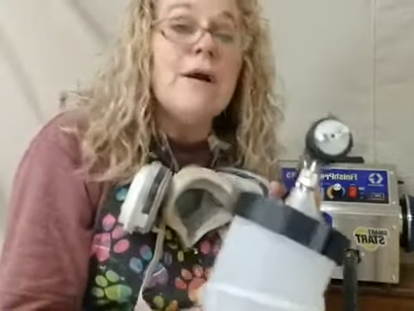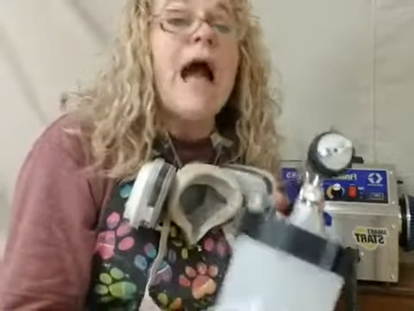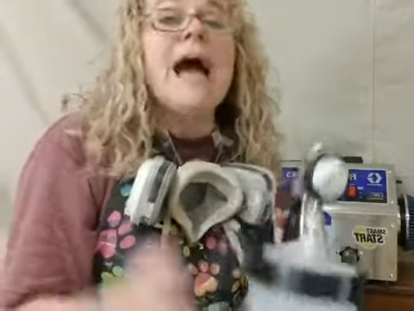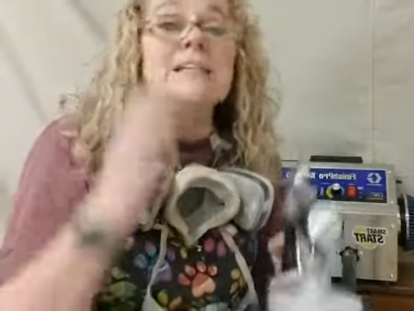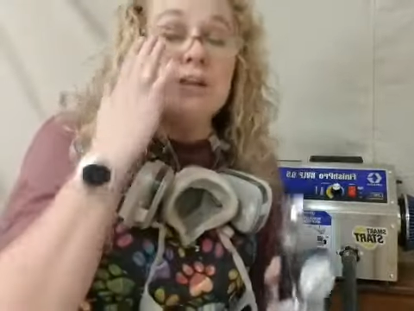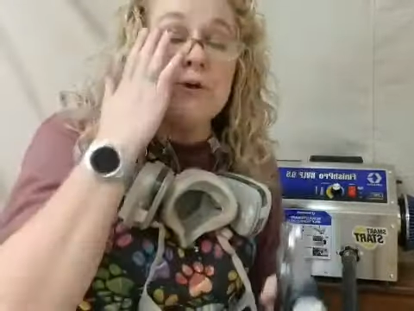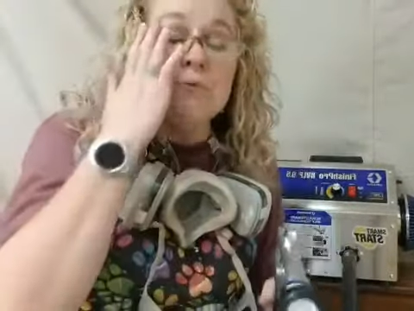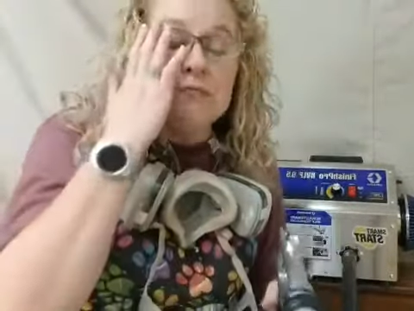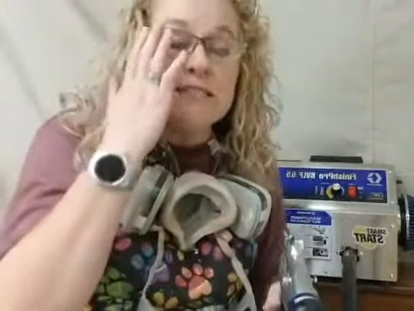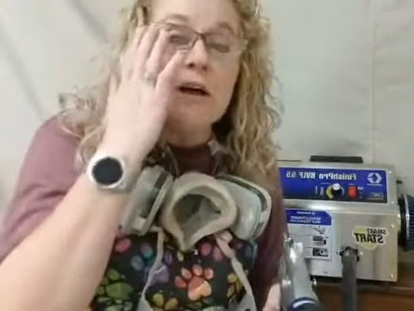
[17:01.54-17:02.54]
I do
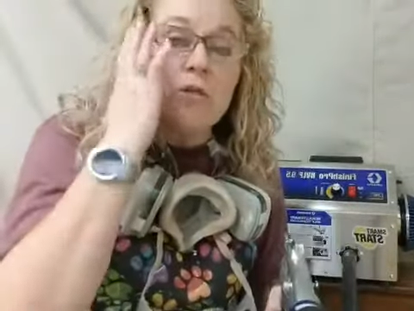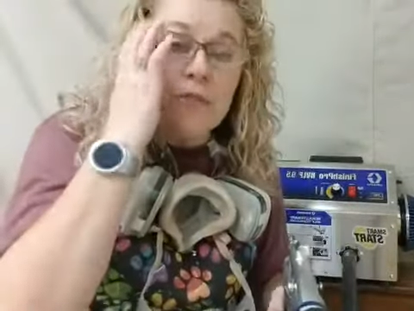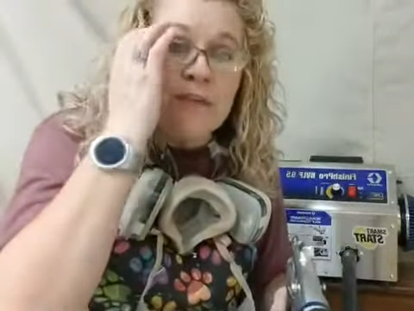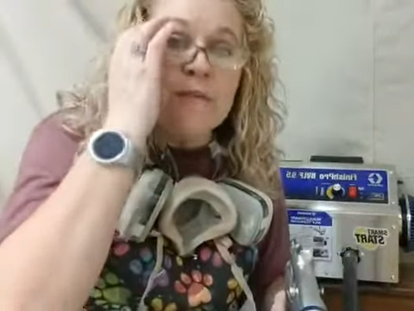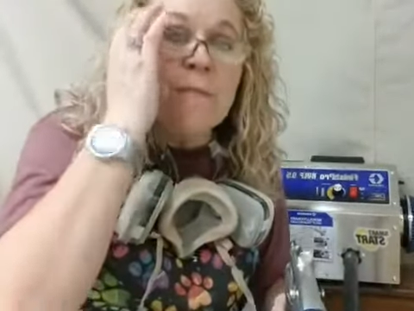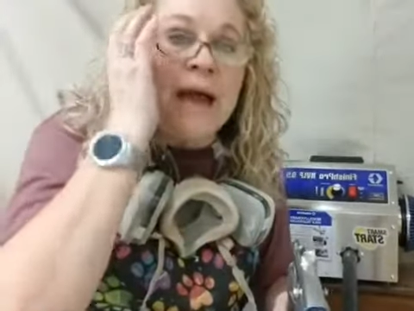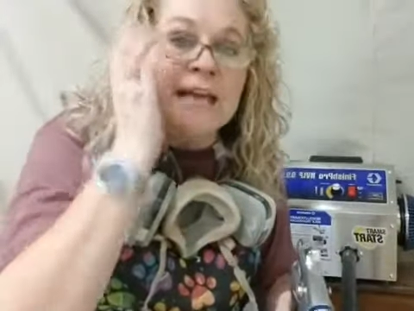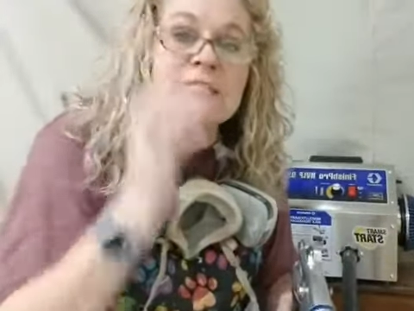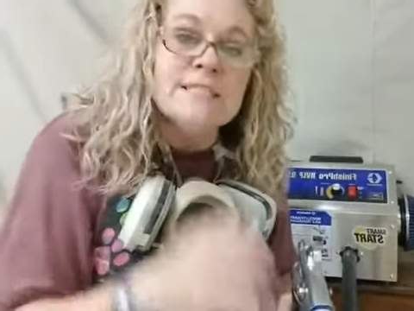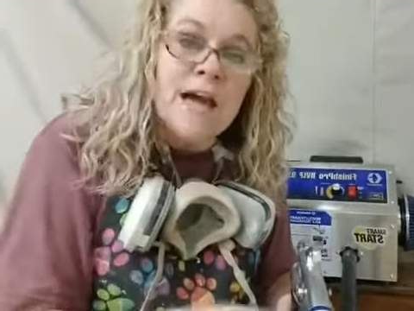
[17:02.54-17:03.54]
still thin the
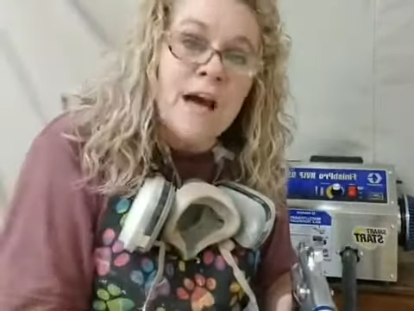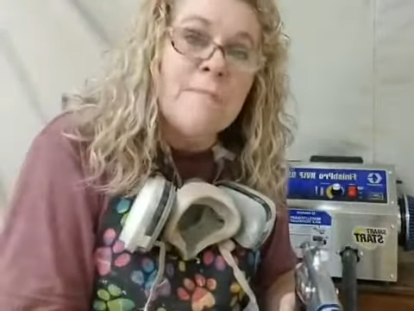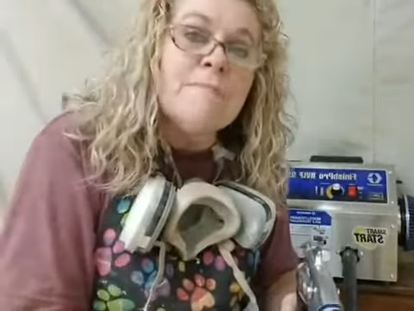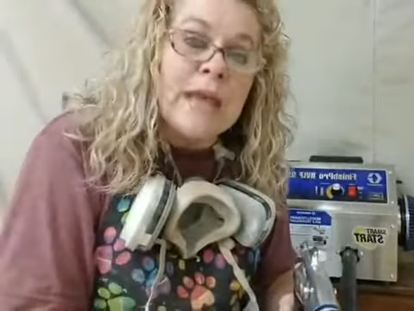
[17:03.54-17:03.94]
paint some.